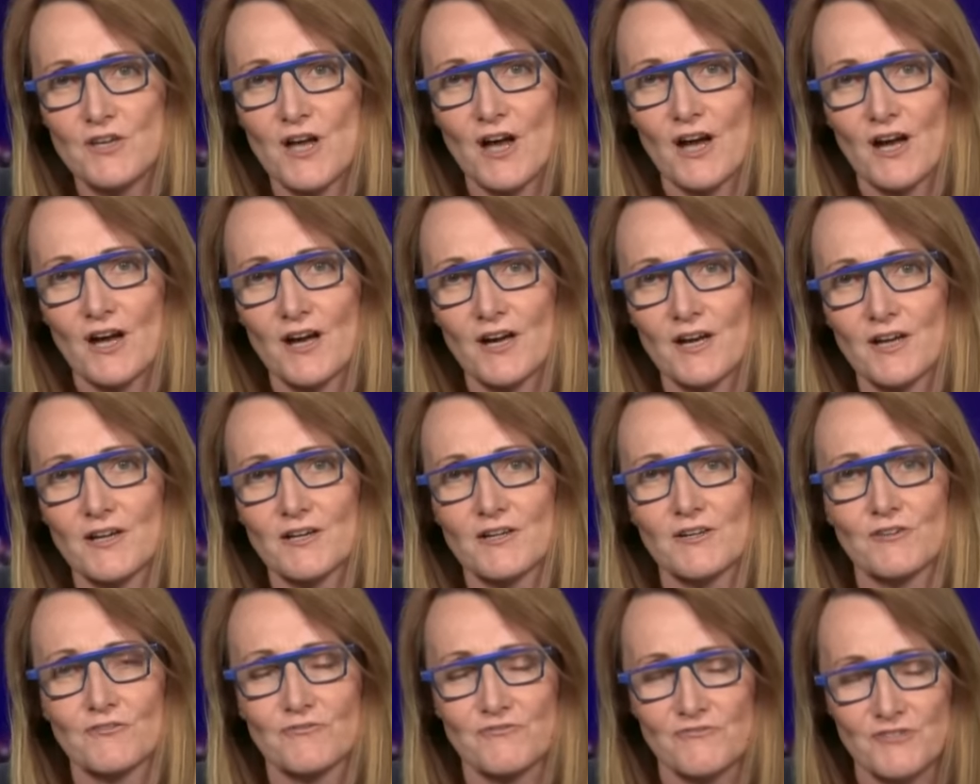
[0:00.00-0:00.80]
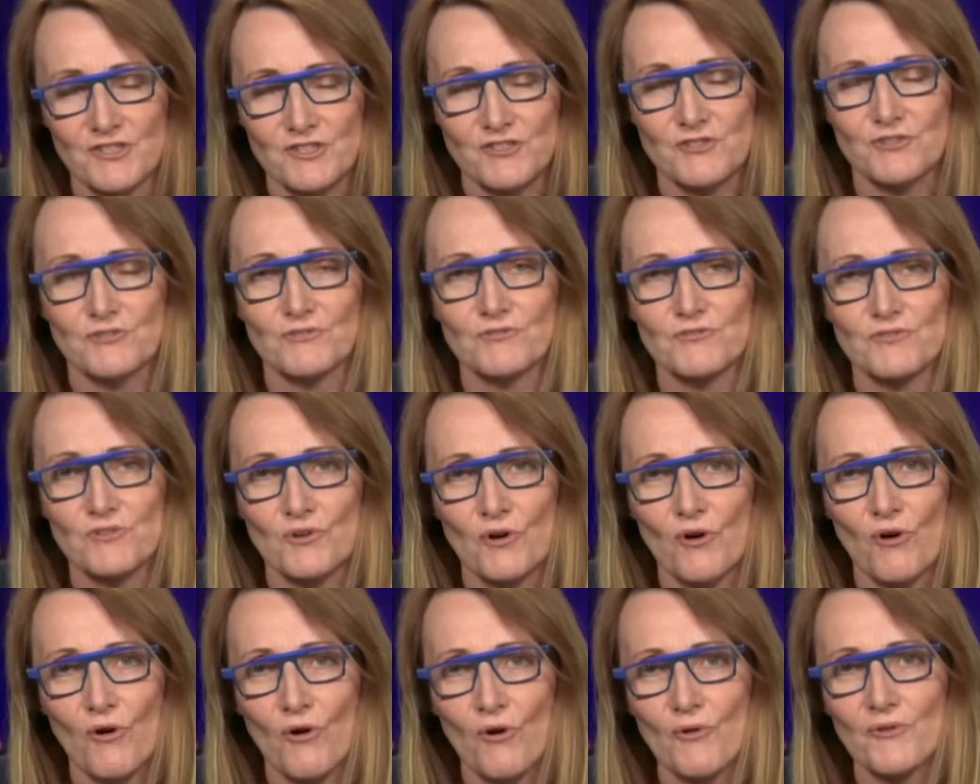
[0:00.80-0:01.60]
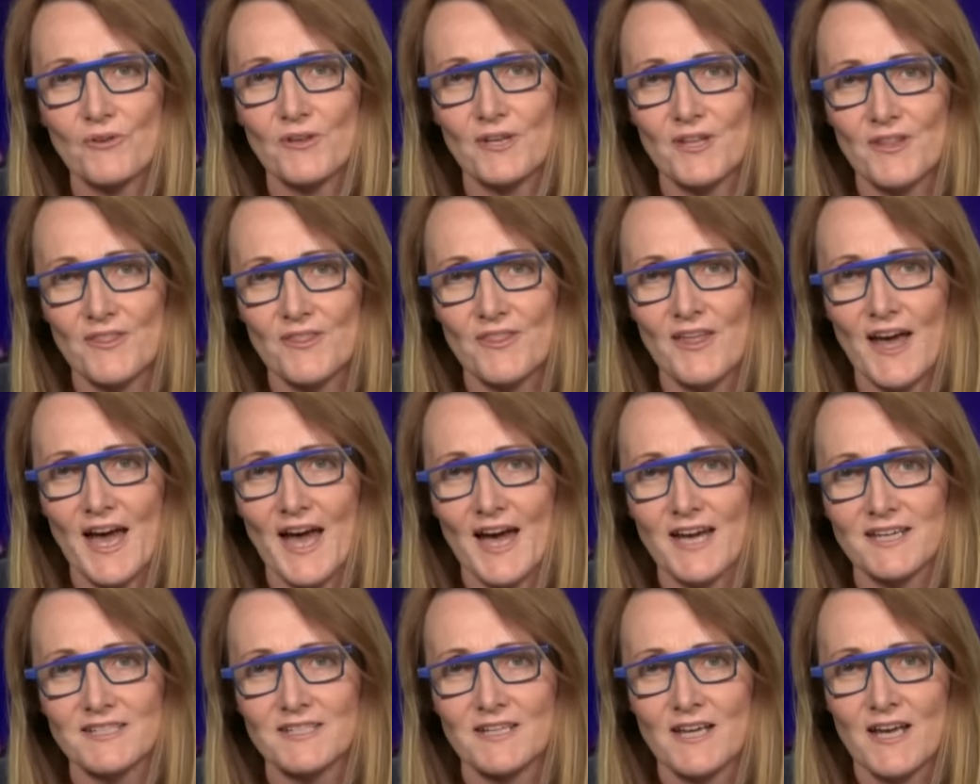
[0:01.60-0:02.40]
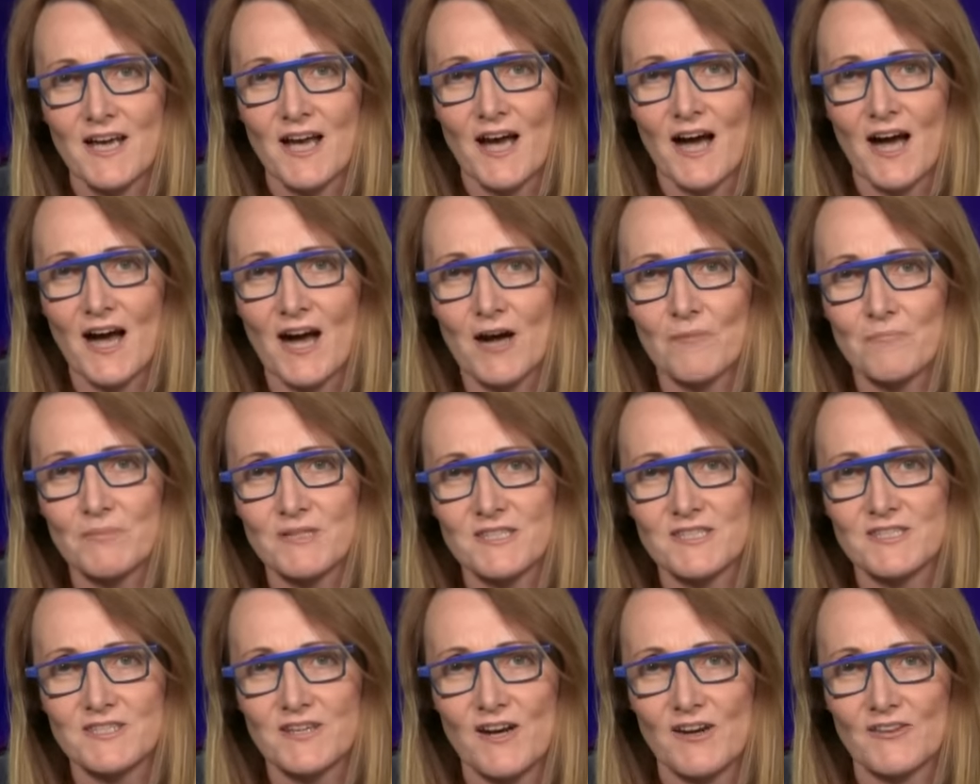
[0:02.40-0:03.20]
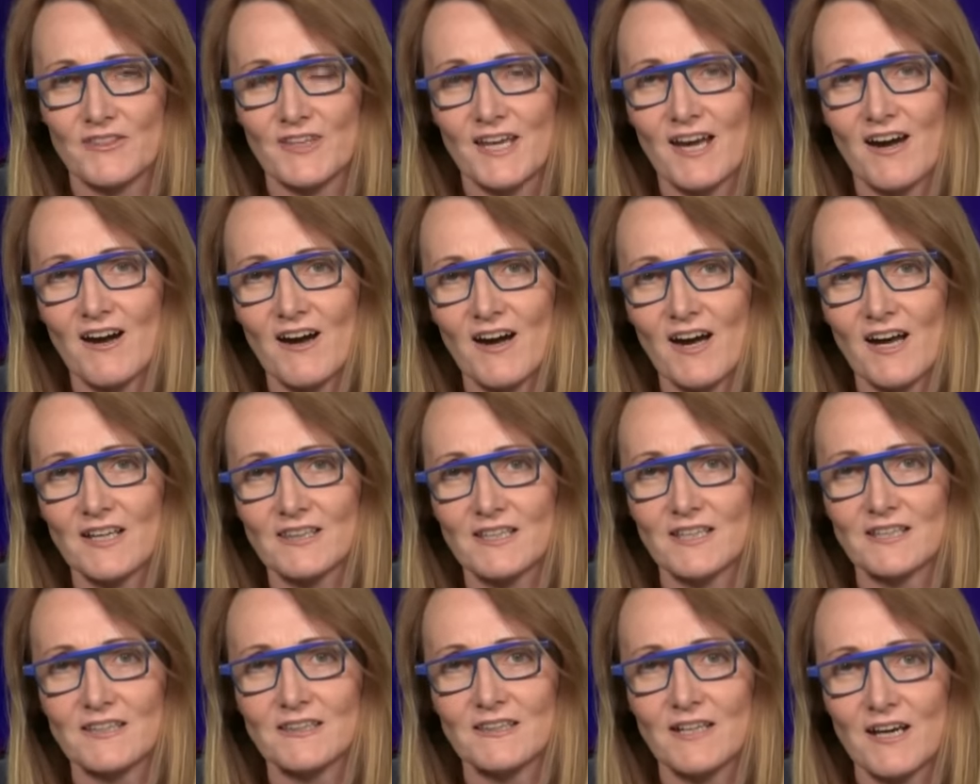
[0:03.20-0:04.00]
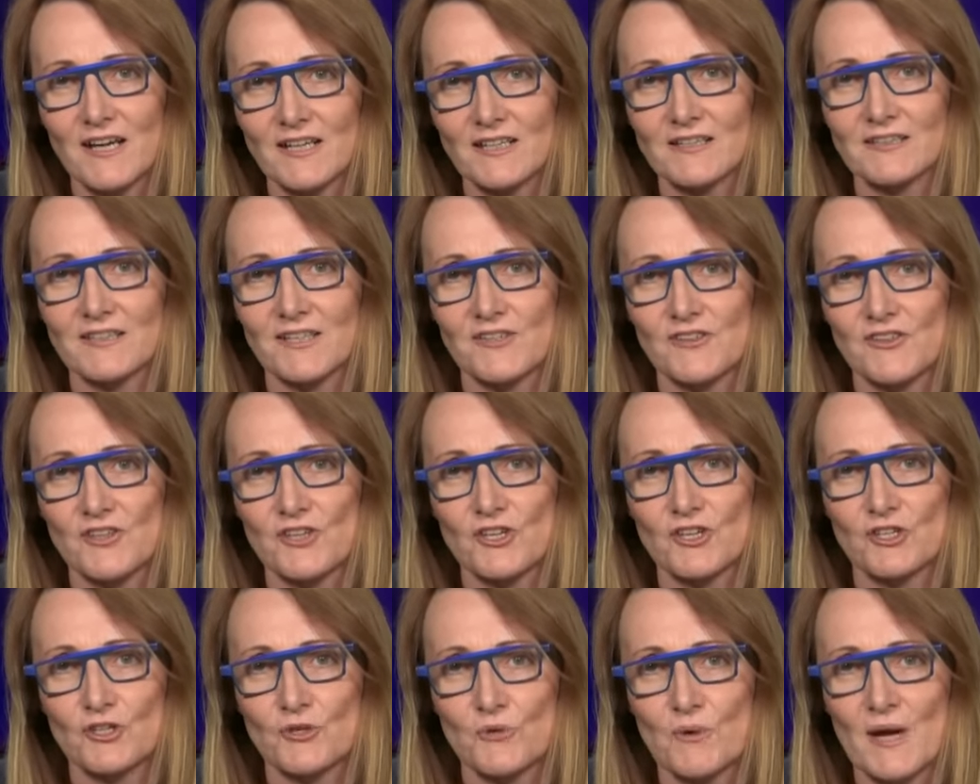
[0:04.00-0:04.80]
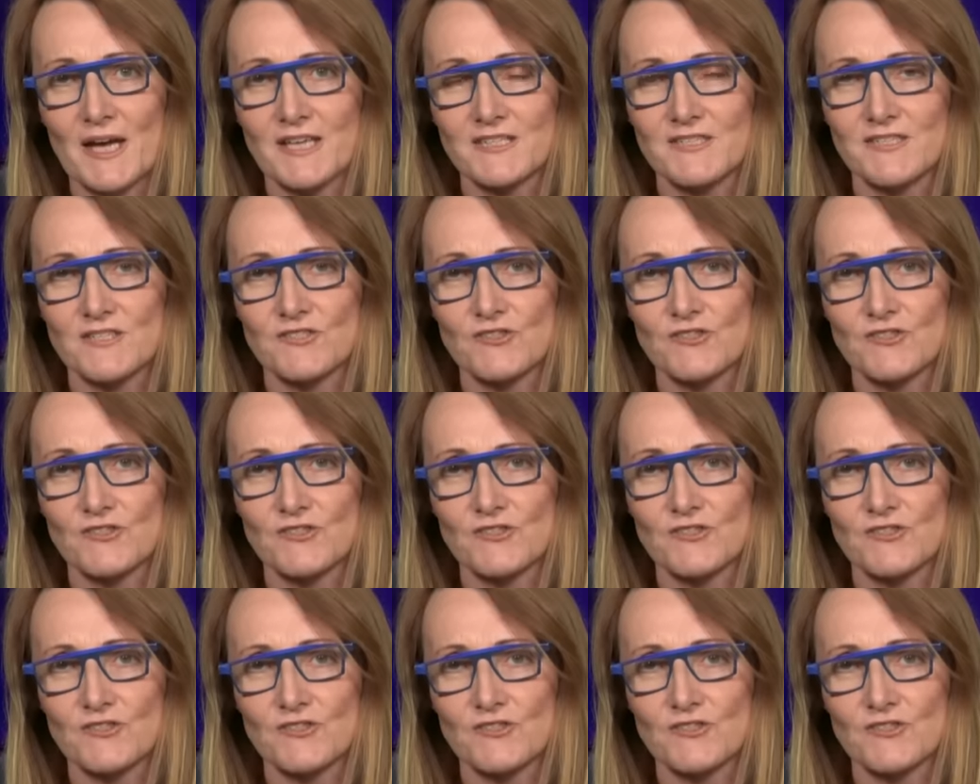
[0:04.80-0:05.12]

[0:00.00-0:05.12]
officials on that, but certainly highly likely that the U.S.